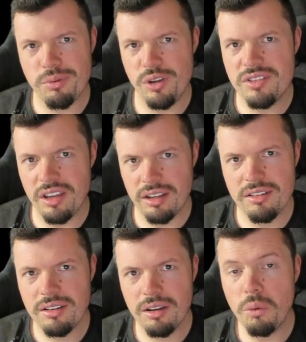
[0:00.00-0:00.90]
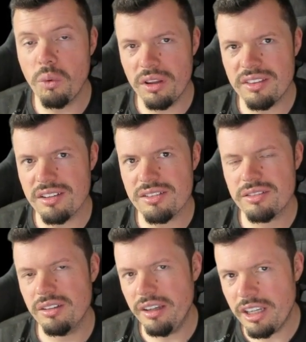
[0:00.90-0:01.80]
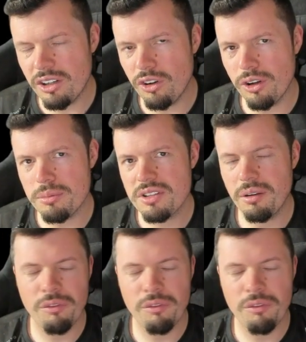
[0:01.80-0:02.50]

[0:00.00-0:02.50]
preset with this in ops.